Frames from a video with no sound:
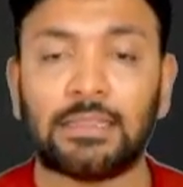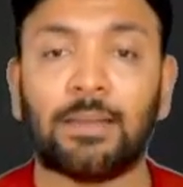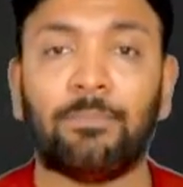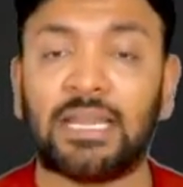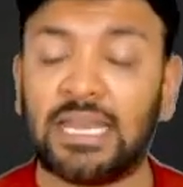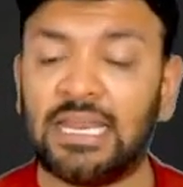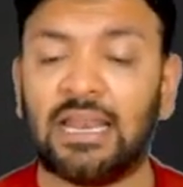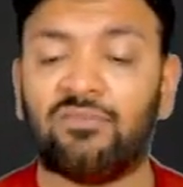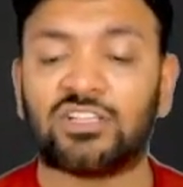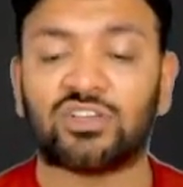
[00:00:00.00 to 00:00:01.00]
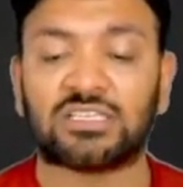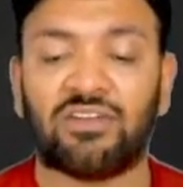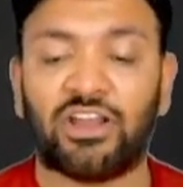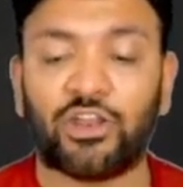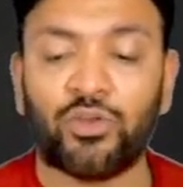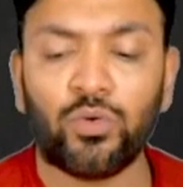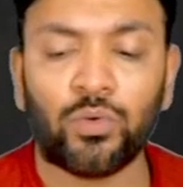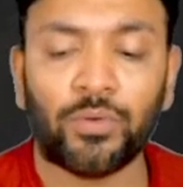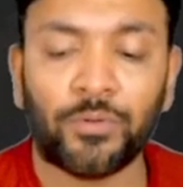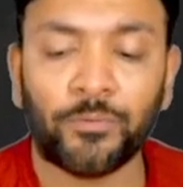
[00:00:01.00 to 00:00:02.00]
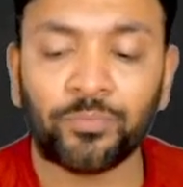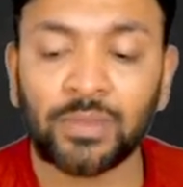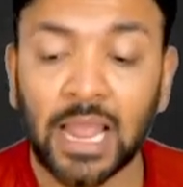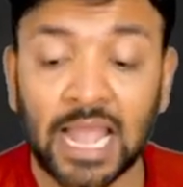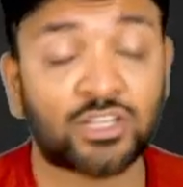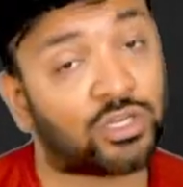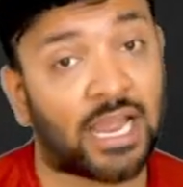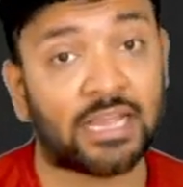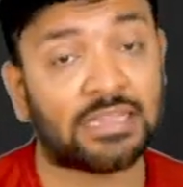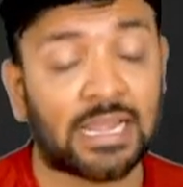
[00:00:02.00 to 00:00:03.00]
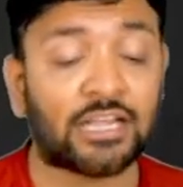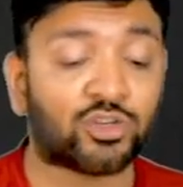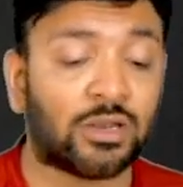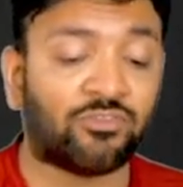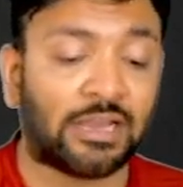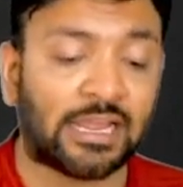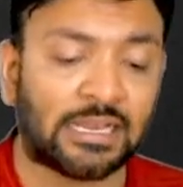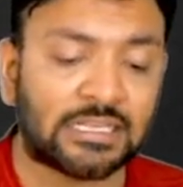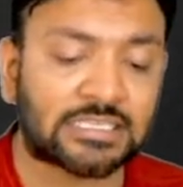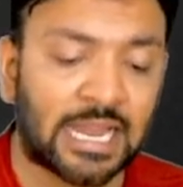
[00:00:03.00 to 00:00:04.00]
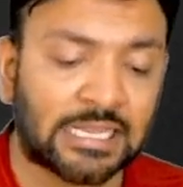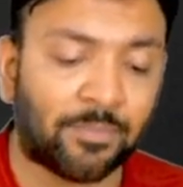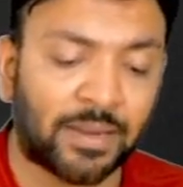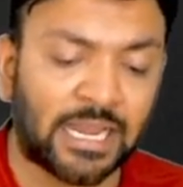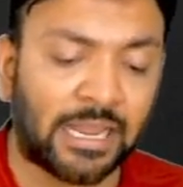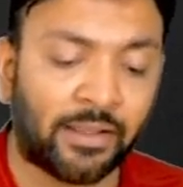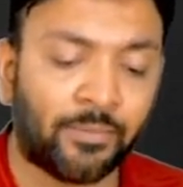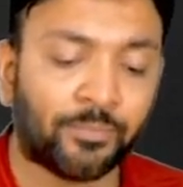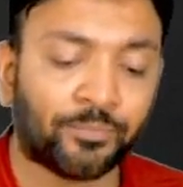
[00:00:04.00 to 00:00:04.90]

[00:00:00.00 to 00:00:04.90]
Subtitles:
the material which was given to you. Actually, I think I should have taken this at the beginning.